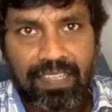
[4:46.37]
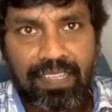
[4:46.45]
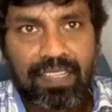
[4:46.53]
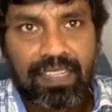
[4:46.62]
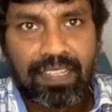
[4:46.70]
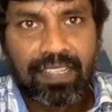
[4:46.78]

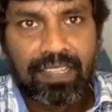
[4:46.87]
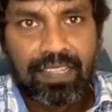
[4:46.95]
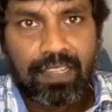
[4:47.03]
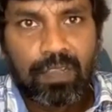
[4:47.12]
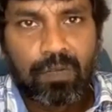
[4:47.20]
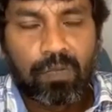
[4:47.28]
Whatever
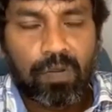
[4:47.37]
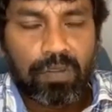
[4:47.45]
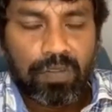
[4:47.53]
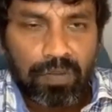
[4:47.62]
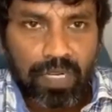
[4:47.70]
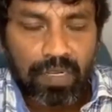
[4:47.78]
I
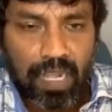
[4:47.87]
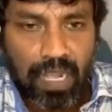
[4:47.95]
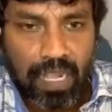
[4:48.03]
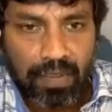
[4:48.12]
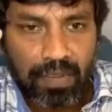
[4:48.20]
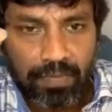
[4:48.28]

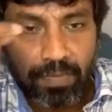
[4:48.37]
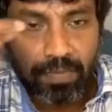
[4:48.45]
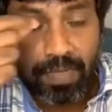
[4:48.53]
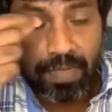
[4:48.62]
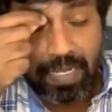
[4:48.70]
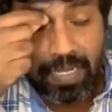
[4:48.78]
compel
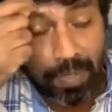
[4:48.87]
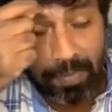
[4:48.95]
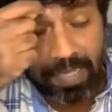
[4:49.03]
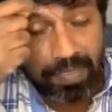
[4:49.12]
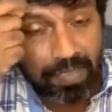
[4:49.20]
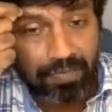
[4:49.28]
myself
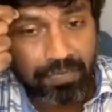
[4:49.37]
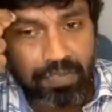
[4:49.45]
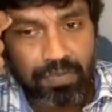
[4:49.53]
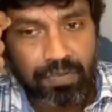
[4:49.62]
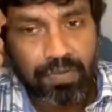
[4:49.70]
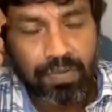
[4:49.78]
to
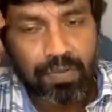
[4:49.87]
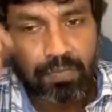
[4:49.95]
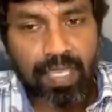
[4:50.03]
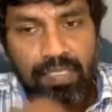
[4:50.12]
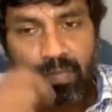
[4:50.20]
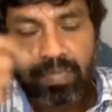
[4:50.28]
make
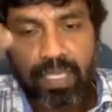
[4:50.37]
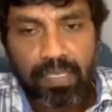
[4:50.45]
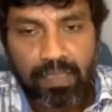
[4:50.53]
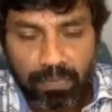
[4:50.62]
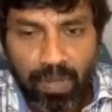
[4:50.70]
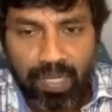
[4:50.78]
something is
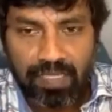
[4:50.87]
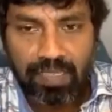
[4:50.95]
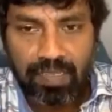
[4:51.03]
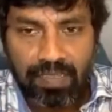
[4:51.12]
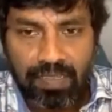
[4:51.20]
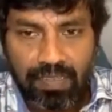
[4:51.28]
important,
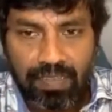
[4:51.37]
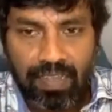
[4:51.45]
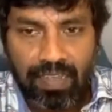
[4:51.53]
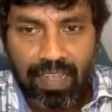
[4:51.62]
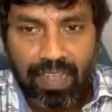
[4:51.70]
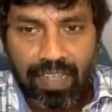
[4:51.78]

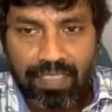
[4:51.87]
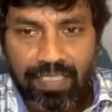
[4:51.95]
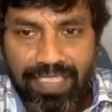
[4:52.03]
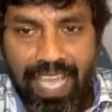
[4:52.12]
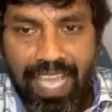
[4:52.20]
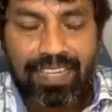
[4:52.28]

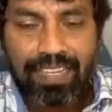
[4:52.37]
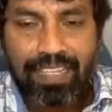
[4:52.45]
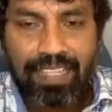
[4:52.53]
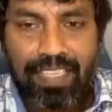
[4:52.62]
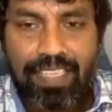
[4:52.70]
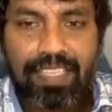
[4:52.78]
that
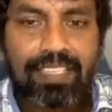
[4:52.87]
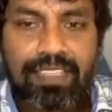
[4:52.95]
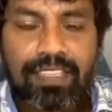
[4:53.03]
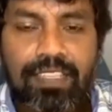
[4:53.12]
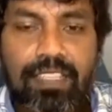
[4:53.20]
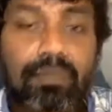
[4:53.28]

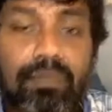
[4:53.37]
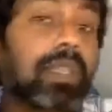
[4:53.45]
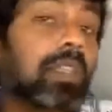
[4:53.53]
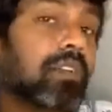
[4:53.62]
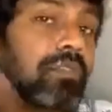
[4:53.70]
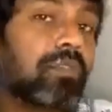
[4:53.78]
is the
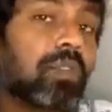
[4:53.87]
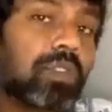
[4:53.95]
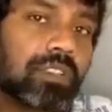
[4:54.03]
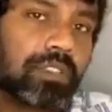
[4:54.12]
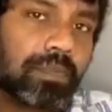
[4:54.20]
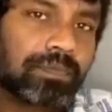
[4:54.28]
meaning of
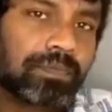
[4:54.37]
focus.